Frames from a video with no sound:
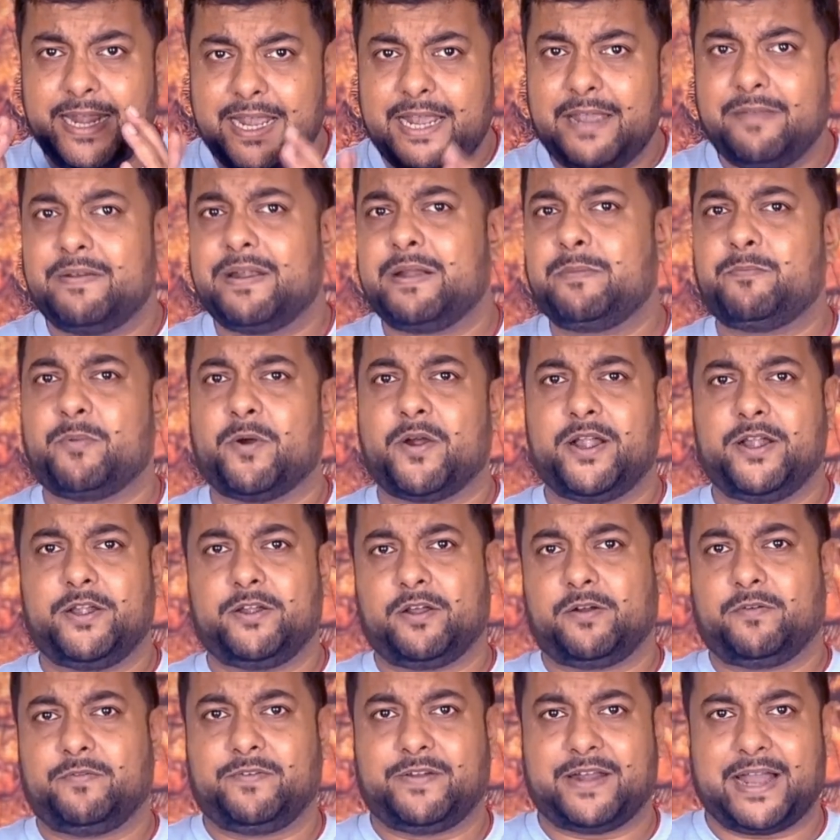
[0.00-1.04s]
given point
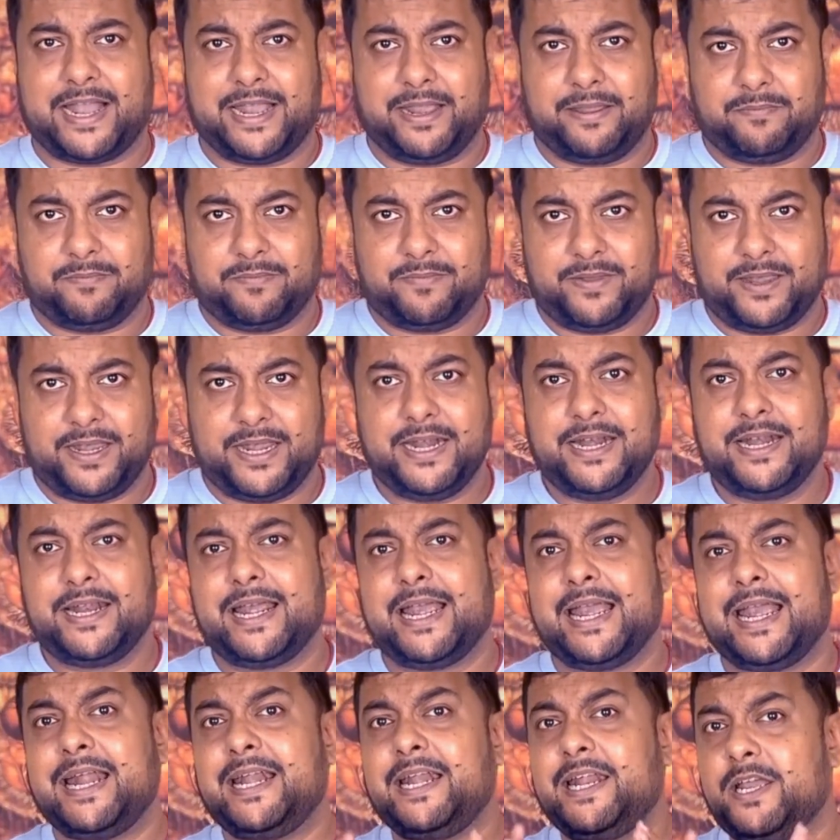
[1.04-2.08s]
of time, in
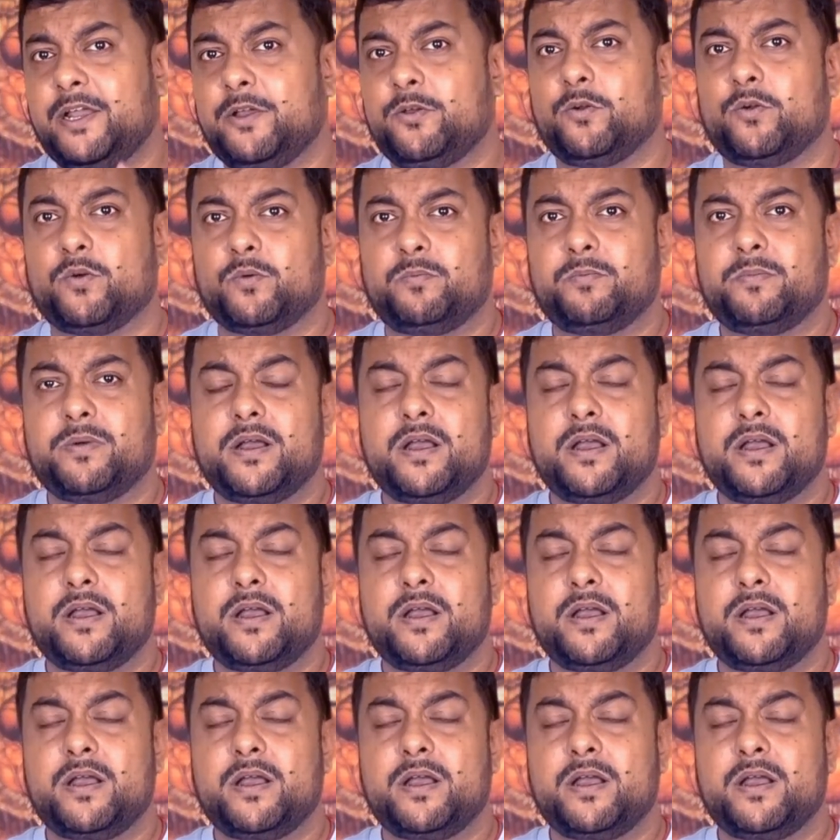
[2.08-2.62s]
any group,